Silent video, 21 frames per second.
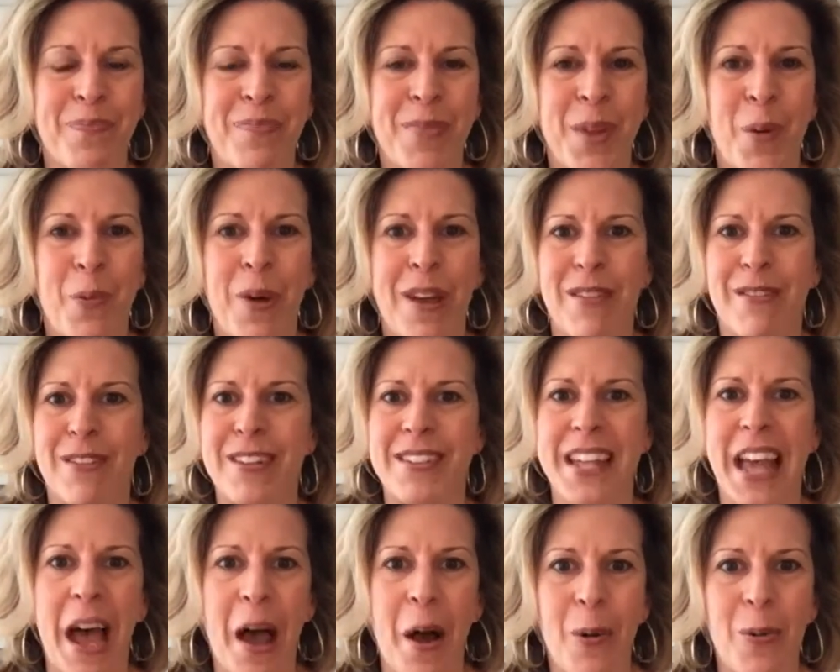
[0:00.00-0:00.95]
whether it's
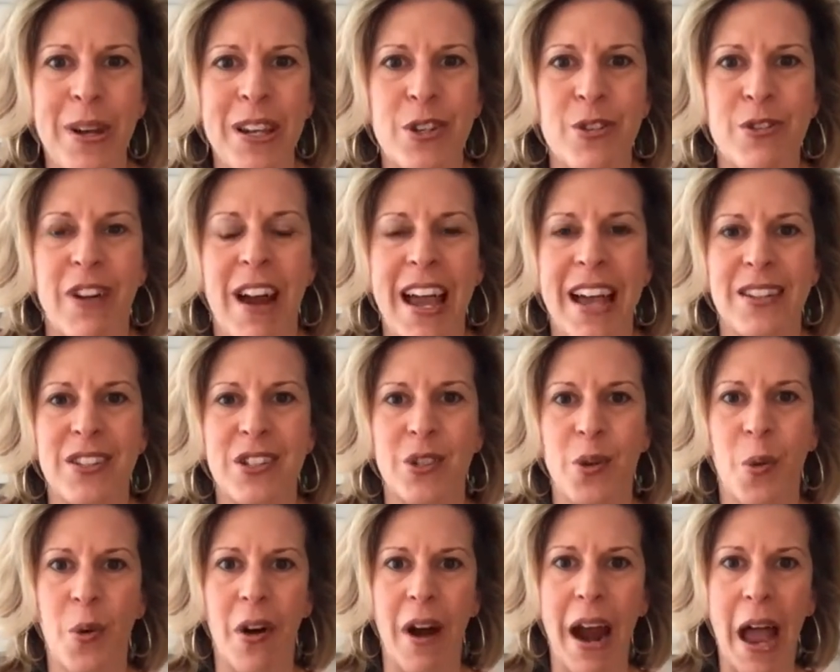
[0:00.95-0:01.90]
how we dress
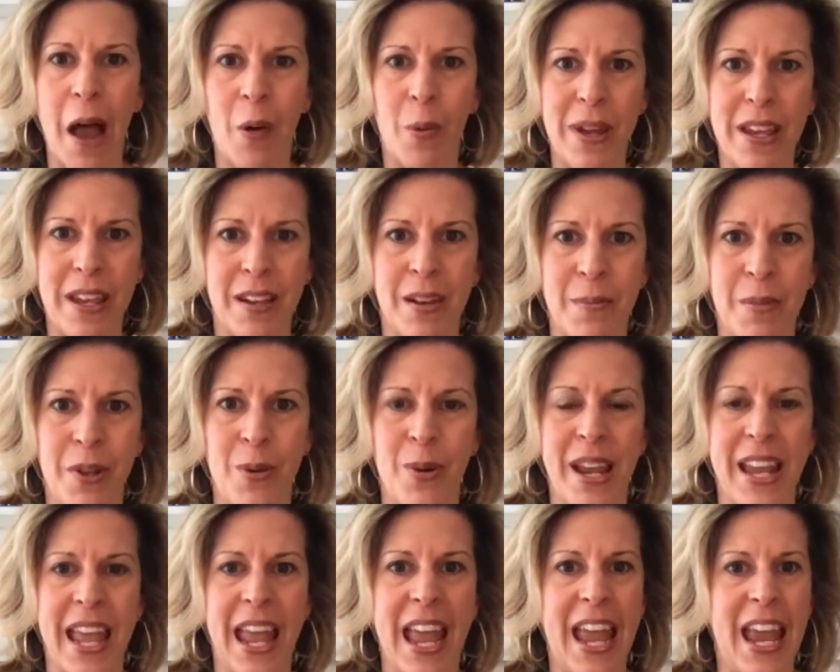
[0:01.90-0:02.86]
or how we
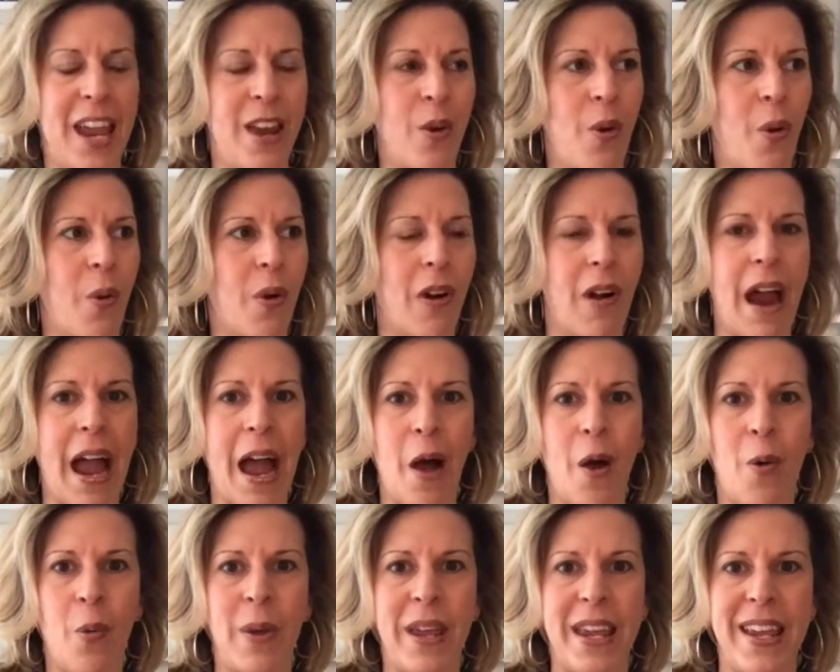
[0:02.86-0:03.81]
communicate or how
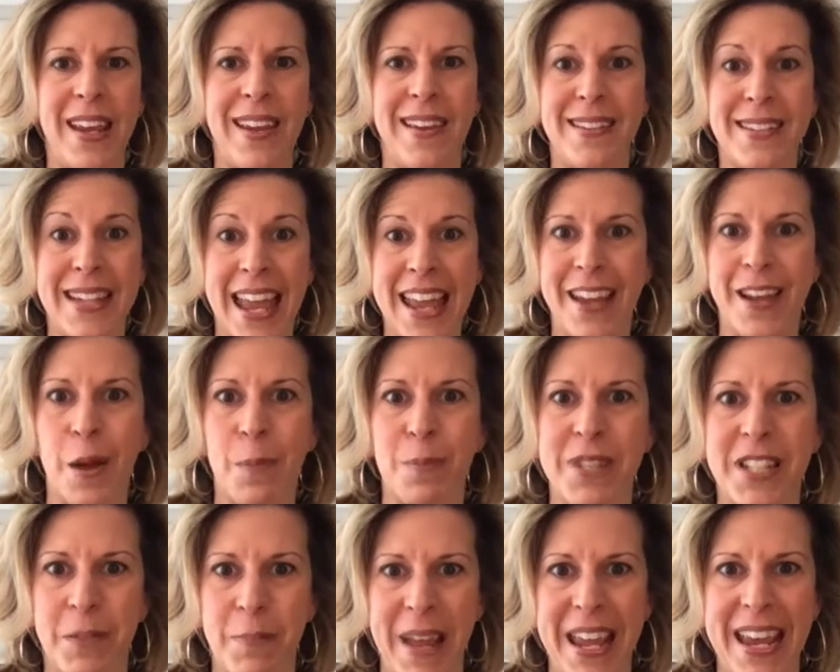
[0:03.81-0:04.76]
we take up
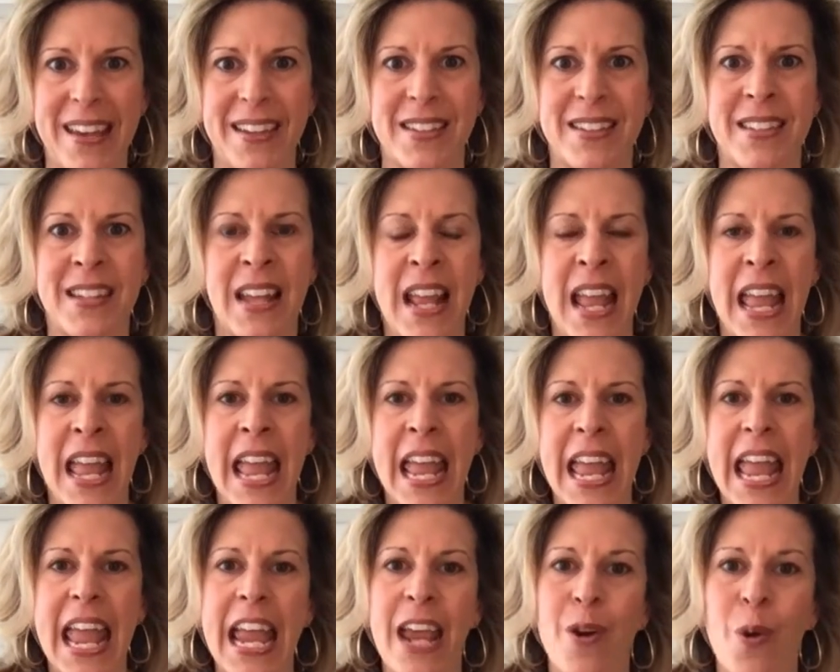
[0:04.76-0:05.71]
space
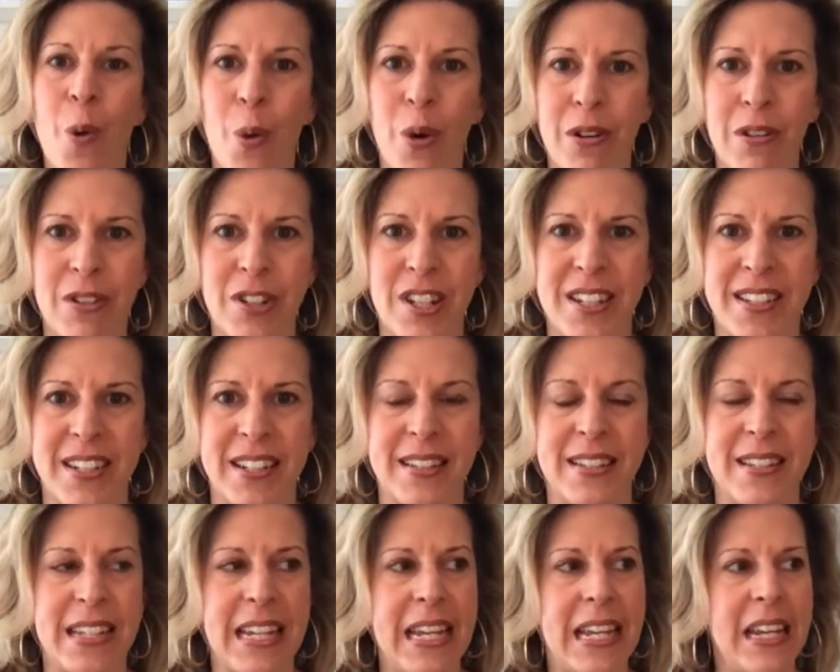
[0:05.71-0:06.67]
in order to
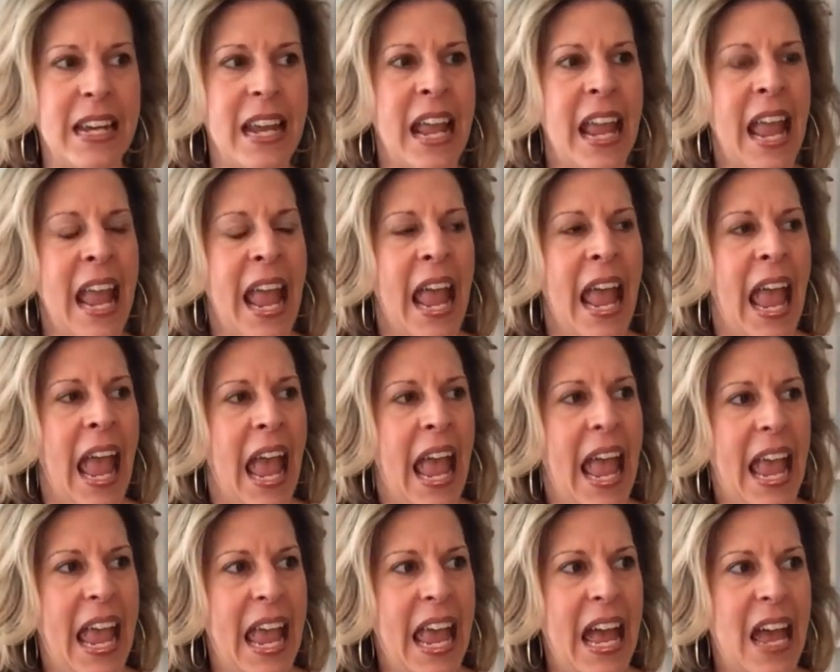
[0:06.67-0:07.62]
succeed.
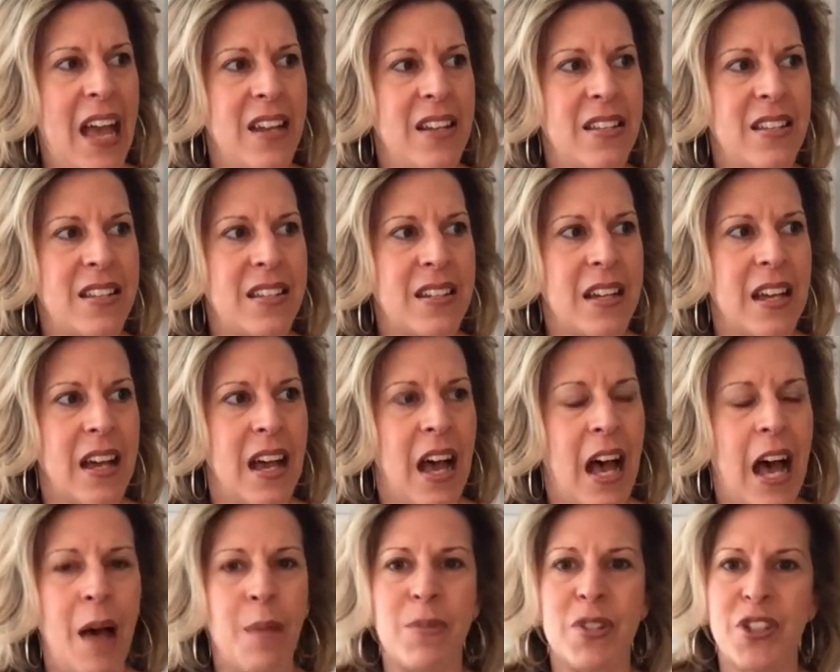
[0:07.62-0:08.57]
And
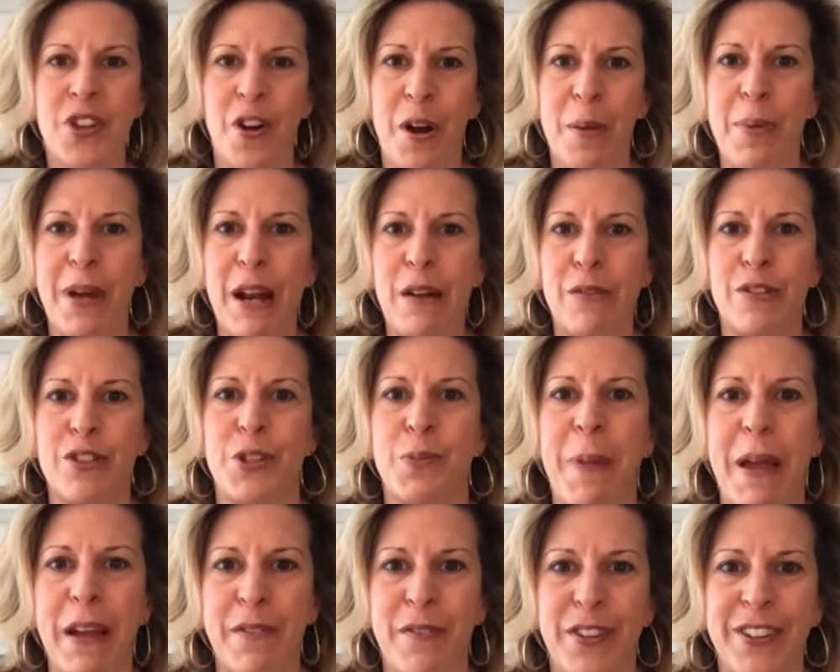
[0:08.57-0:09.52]
I'm sorry, but I
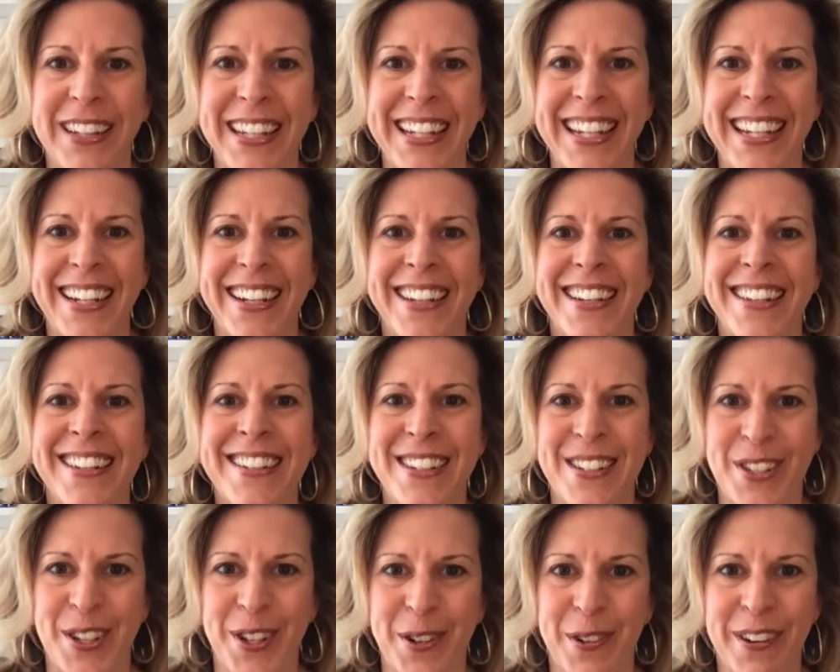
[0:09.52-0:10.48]
respectfully
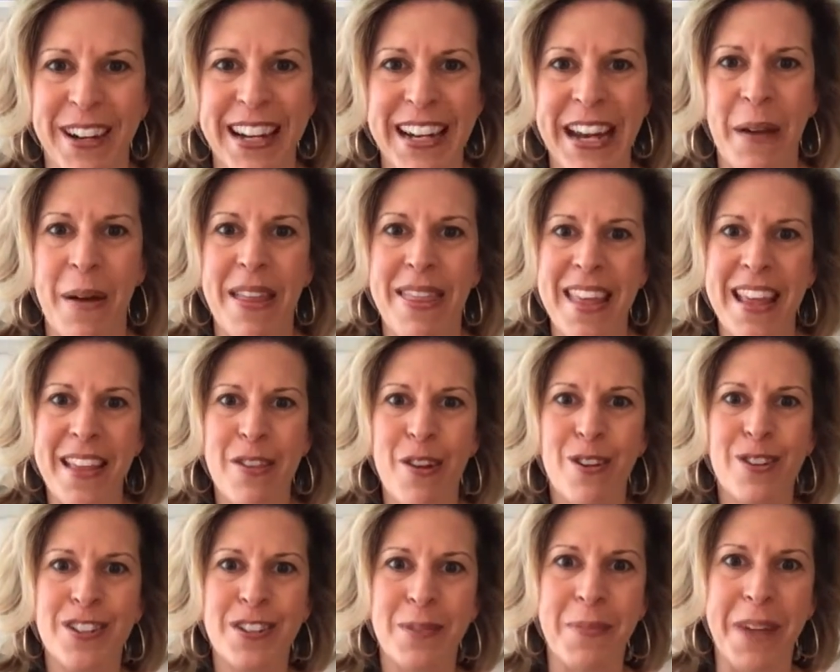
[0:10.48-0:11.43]
disagree. Now, I think there
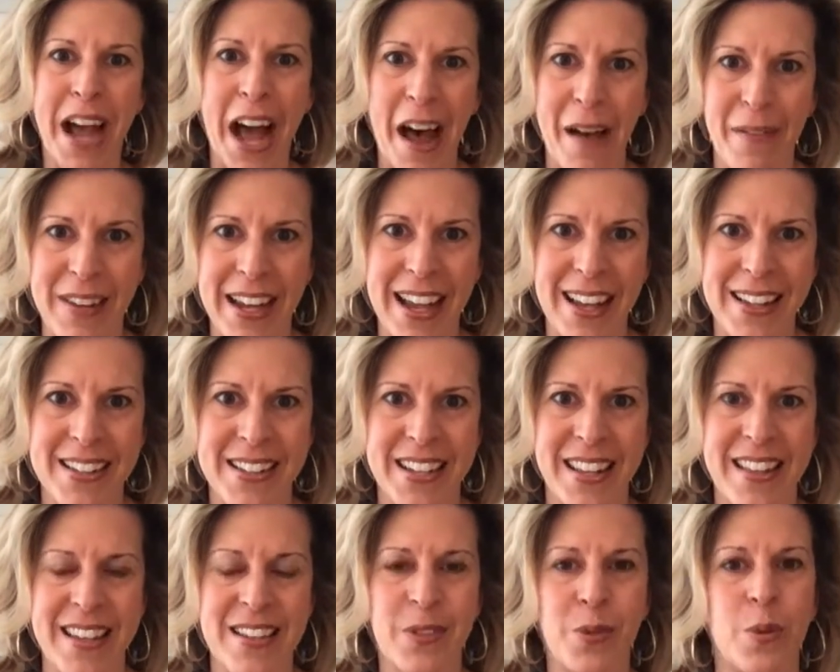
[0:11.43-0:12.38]
are some caveats to
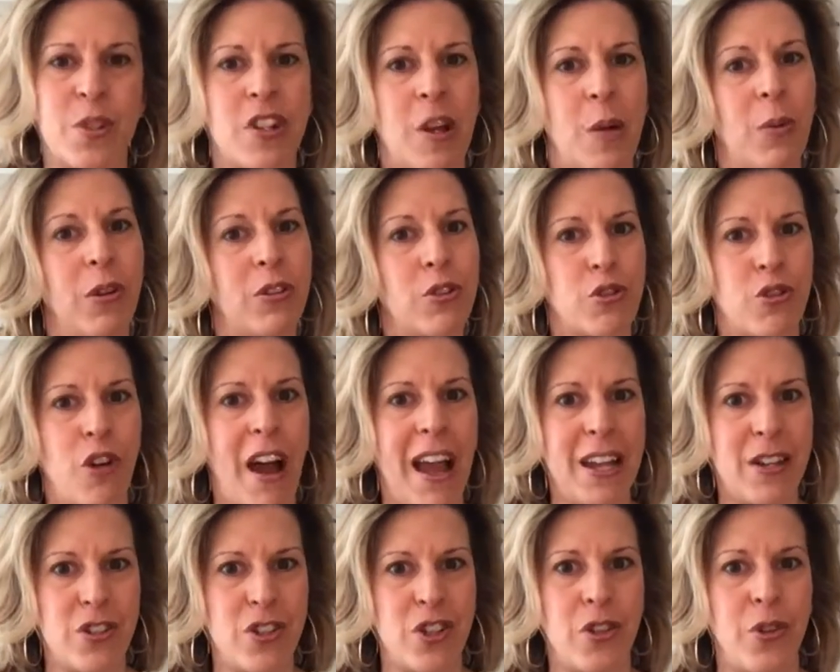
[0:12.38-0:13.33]
this, which I will try
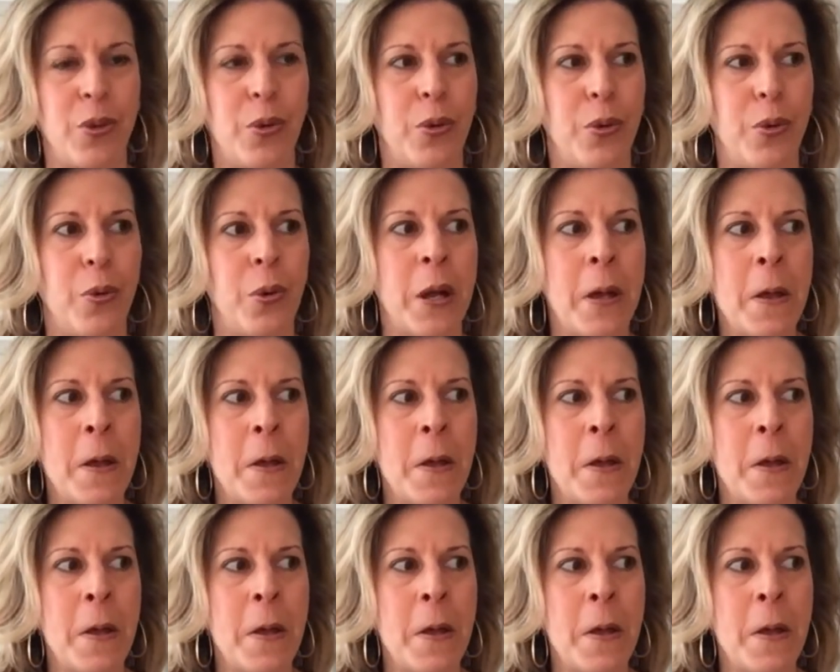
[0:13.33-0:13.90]
to